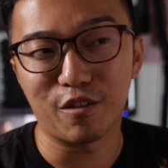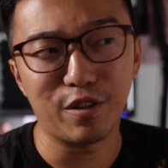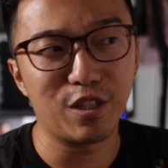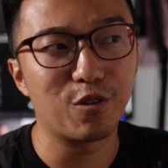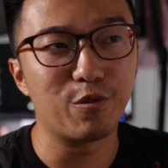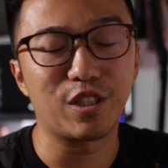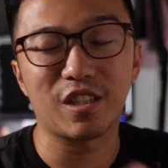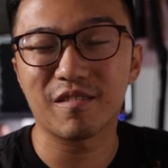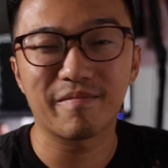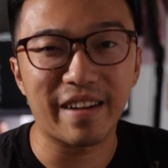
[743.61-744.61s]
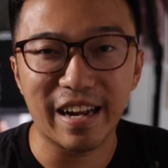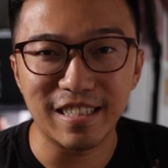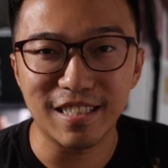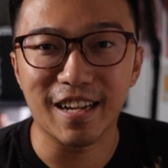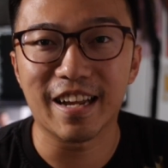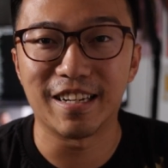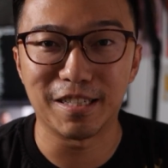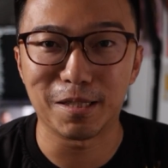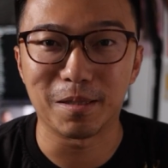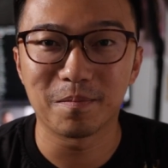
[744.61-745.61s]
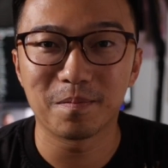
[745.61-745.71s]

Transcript: of video, which I dislike editing.